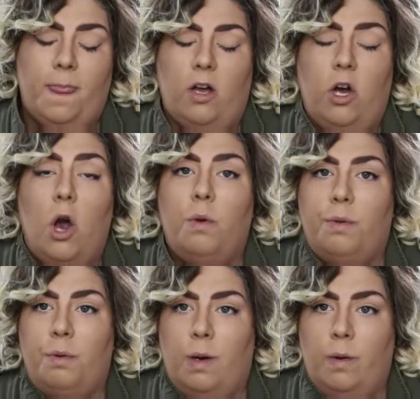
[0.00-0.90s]
go
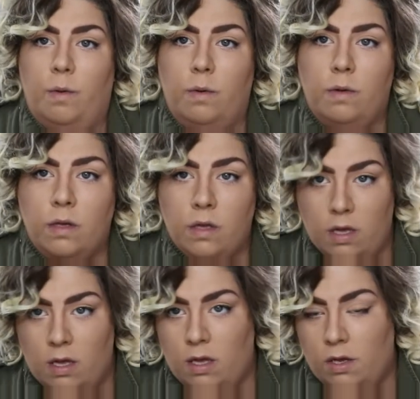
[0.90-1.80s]
through.
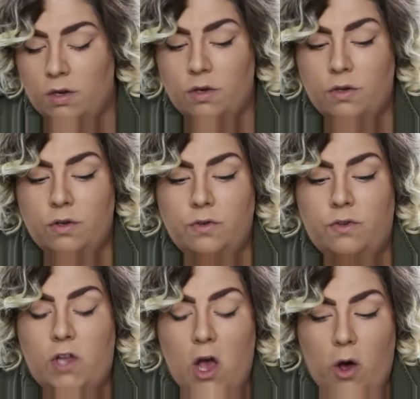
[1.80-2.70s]

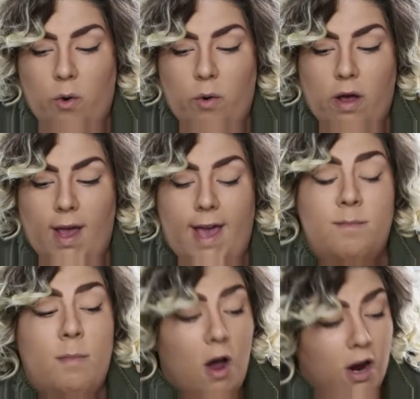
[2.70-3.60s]
So in
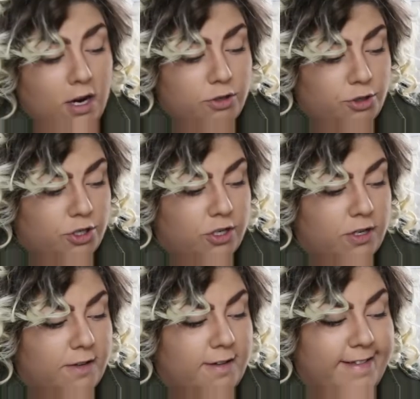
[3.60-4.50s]
March,
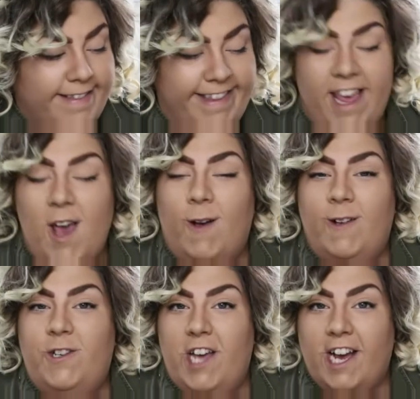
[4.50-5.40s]

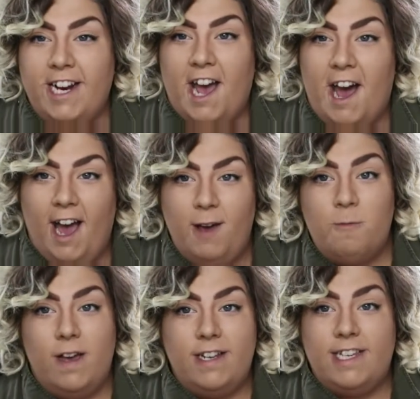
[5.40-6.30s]
Jared and I
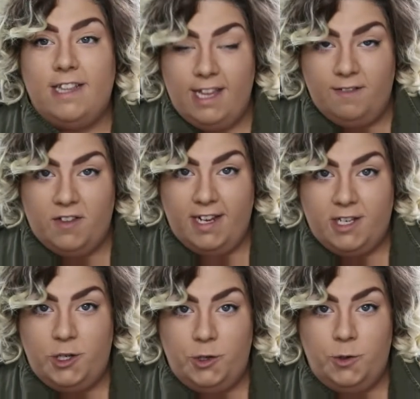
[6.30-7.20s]
went to Cleveland
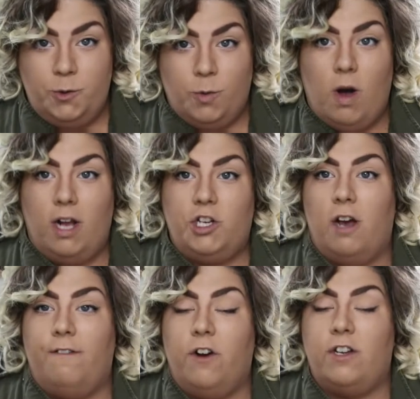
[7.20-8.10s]
to watch
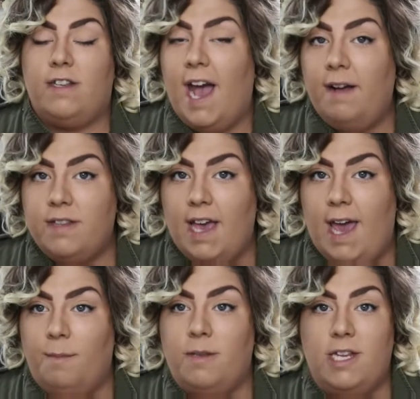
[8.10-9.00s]
our first Cavs
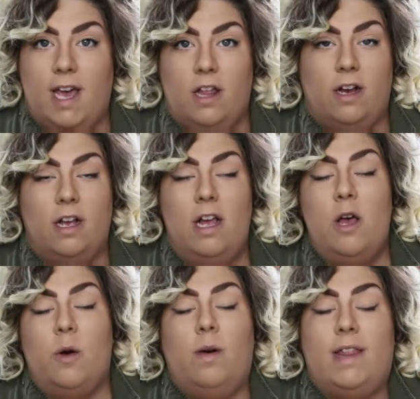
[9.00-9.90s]
game together
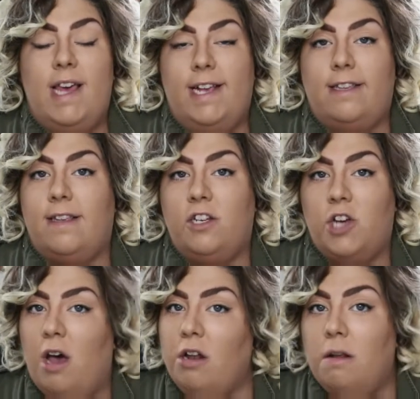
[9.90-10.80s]
with his
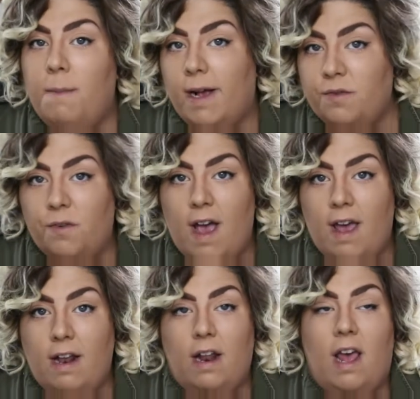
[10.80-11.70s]
childhood best
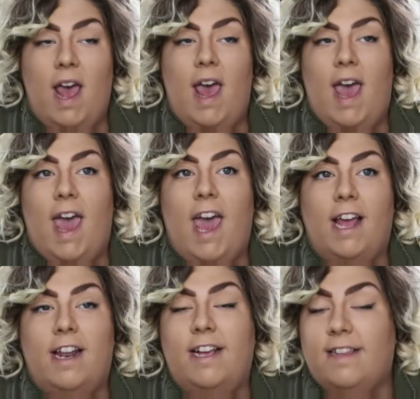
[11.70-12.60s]
friend
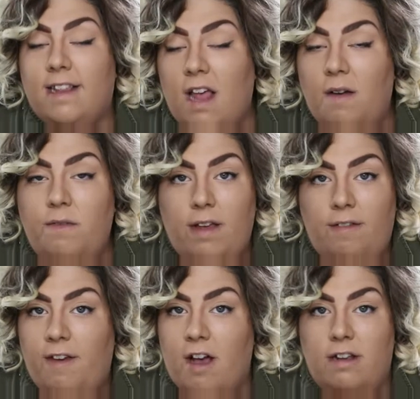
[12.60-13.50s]
and his lovely
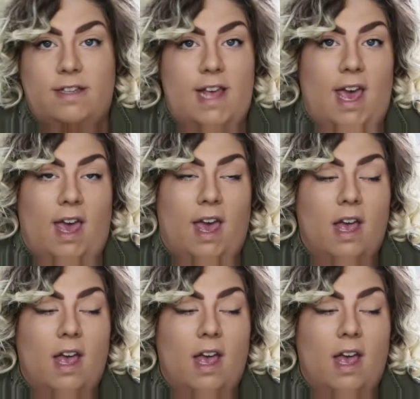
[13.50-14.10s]
fiance.